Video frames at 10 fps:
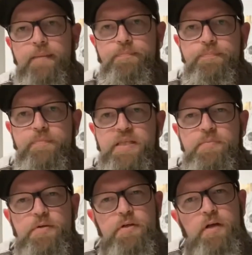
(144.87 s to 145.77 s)

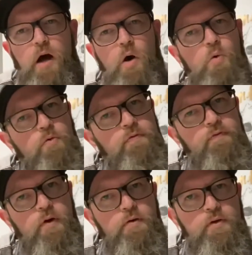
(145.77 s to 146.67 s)
especially old
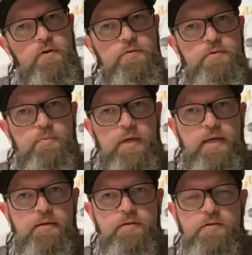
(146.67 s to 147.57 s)
photos where,
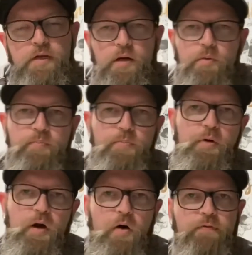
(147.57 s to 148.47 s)
because like I'll put
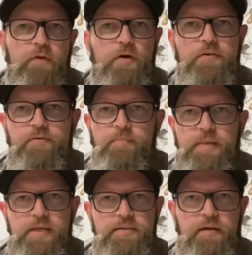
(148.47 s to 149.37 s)
old photos from
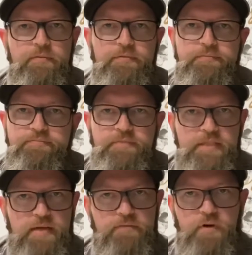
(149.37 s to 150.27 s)
beers that I've
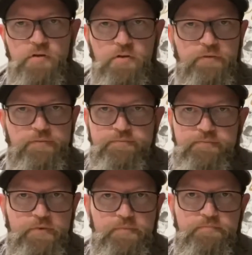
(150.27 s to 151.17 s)
taken photos of
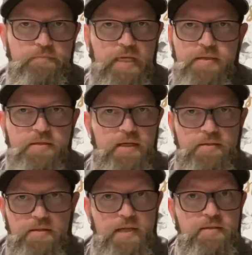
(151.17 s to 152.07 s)
from years and years
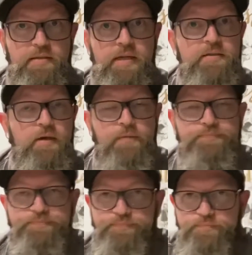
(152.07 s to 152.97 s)
and years and years ago.
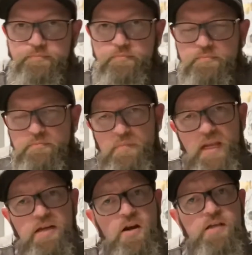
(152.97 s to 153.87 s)

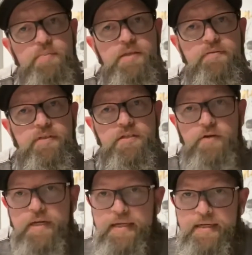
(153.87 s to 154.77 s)
Nice piece of
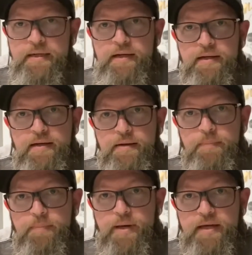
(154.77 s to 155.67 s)
history.
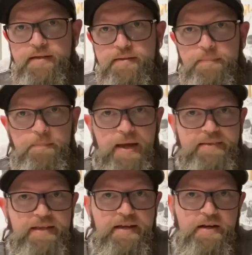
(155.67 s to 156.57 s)
But back
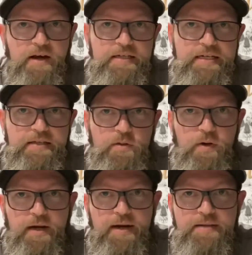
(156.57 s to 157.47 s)
then I didn't
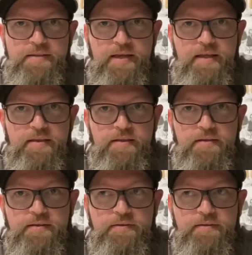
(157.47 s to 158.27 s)
quite understand the